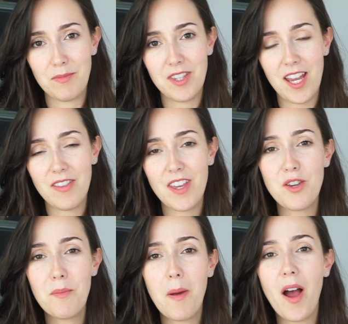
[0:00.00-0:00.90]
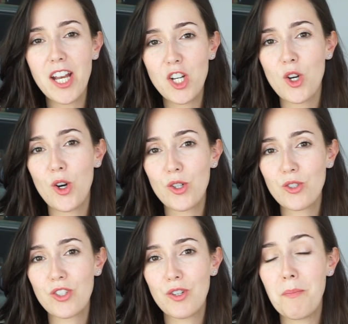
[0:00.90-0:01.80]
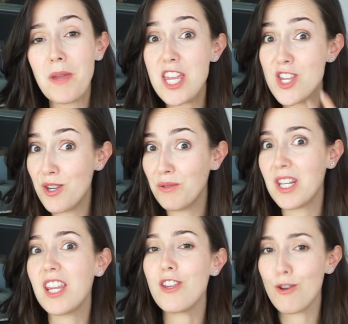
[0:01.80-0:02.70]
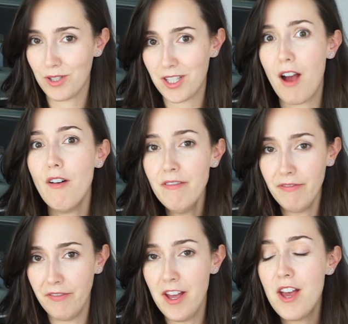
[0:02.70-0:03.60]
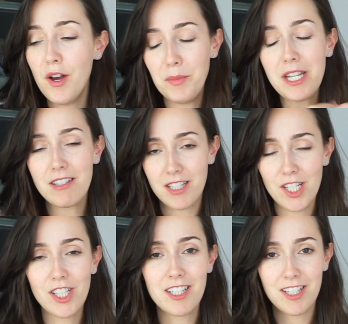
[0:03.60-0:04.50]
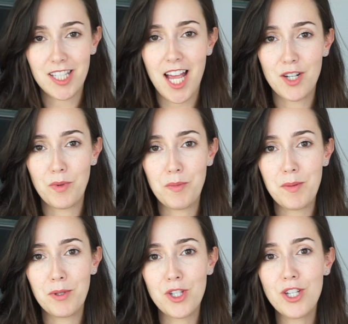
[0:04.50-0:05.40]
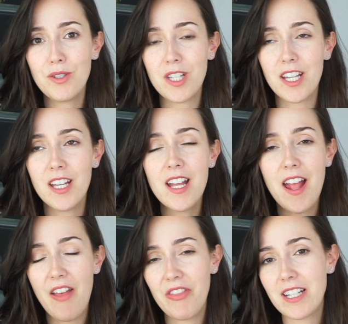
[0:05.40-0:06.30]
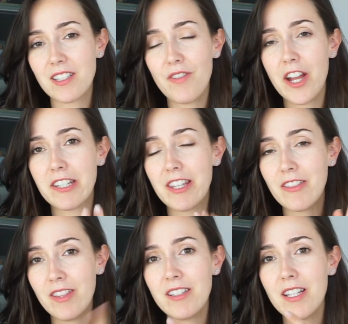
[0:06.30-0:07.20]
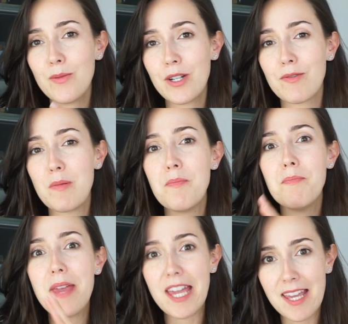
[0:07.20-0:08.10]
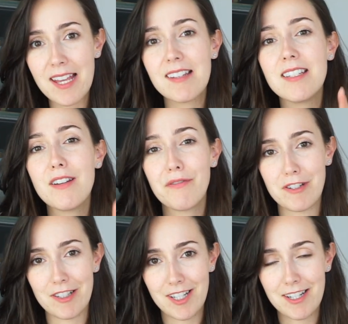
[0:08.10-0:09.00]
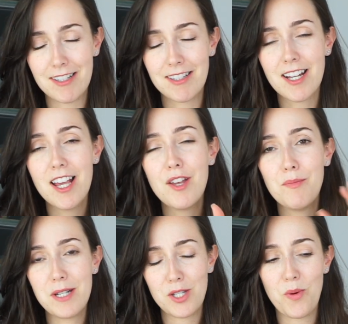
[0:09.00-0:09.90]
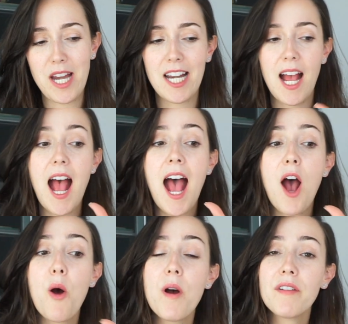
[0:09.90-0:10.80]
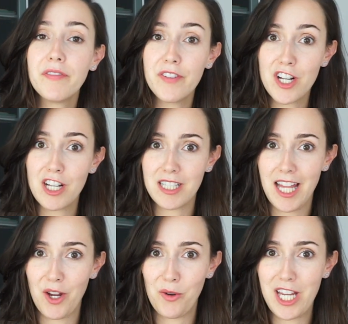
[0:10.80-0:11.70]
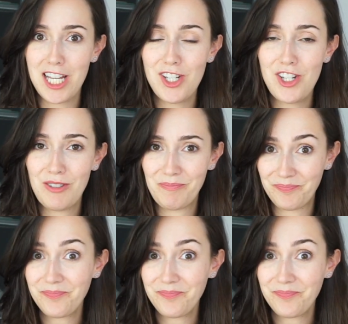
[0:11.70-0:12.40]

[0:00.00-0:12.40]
thing that you might not be using yourself, but you still understand when people use it, and that's fine. I think this is one of the biggest differences between our first language,